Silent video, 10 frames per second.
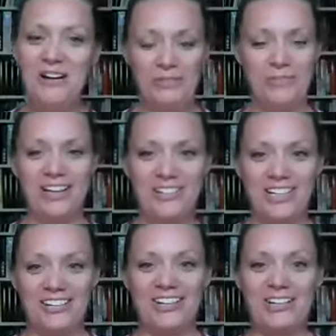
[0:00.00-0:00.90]
from
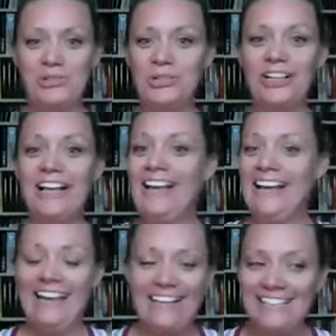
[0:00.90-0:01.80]
engineering school
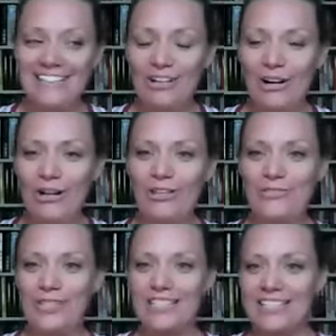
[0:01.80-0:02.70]
isn't all
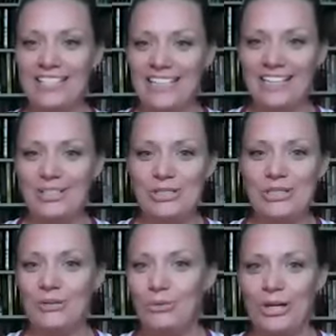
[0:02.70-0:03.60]
of the details
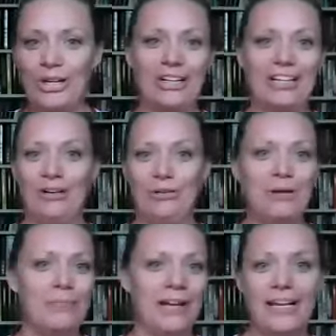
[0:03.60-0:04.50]
that were you know
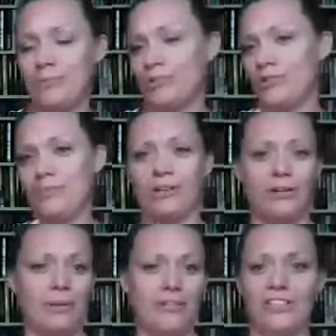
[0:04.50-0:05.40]
in my chemistry book or
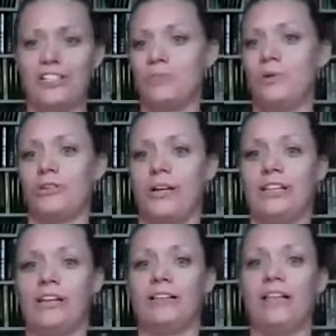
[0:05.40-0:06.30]
my physics book or
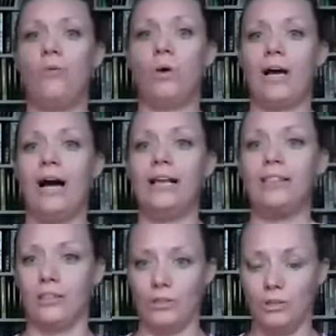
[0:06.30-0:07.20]
anything like that what i
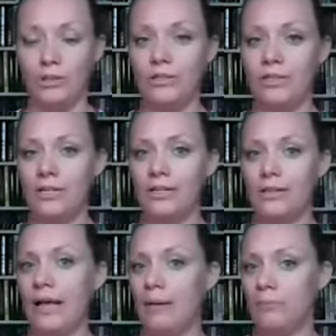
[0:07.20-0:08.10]
learned
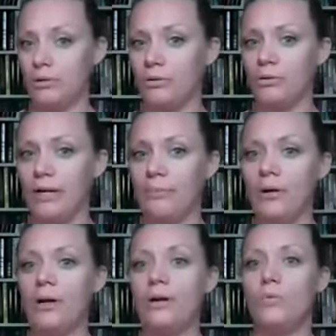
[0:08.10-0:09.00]
in that
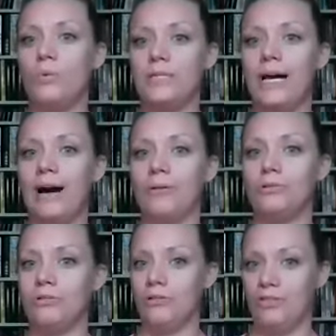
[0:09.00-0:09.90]
program was how
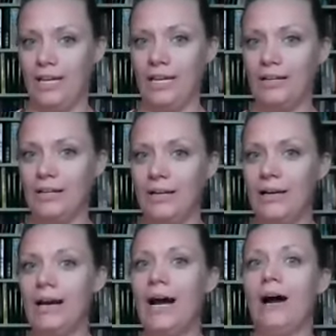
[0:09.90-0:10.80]
to think
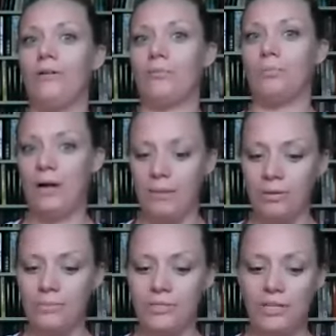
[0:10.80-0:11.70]
how to
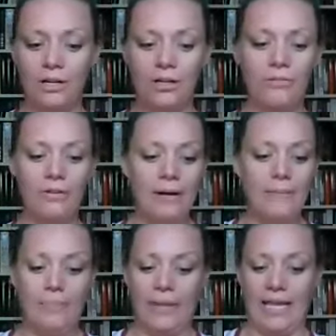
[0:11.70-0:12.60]
problem solve
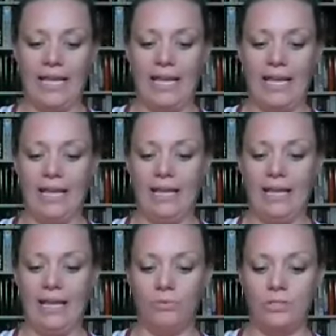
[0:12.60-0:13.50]
like
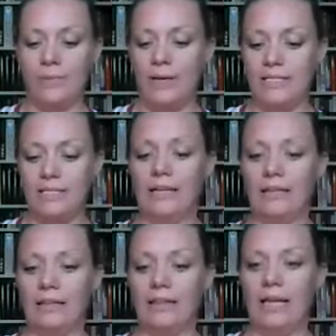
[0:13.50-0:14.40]
it was
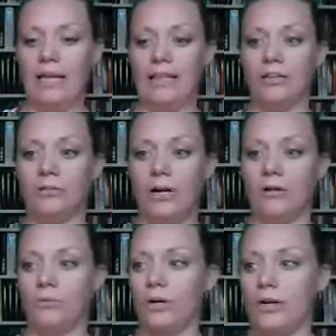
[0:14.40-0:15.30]
basically
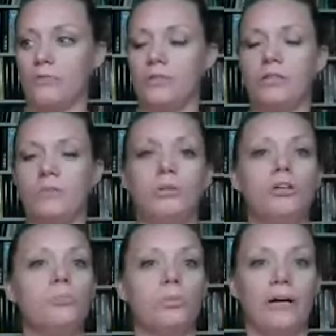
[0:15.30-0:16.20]
laid the groundwork. It
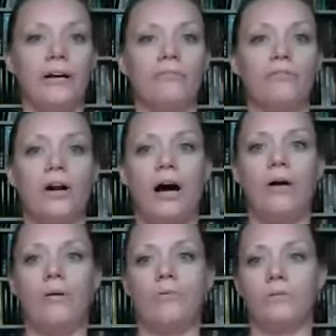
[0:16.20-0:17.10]
was the blueprint
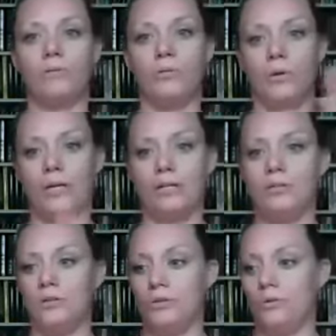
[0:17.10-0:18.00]
for how I was
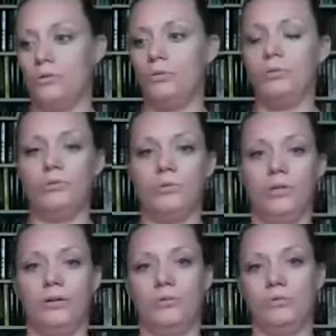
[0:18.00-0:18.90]
going to,
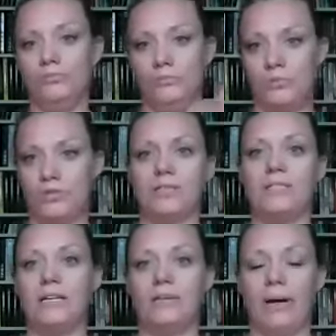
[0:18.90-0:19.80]
you know,
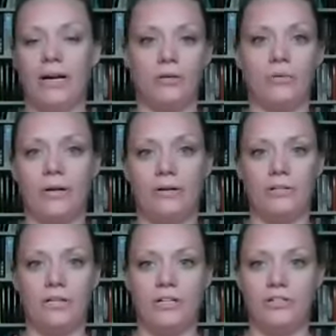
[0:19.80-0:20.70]
succeed in my career
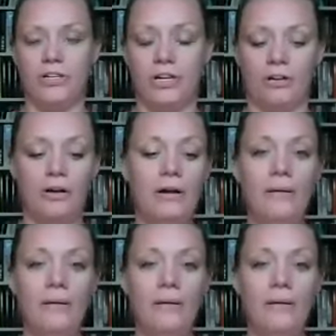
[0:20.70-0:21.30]
as an engineer.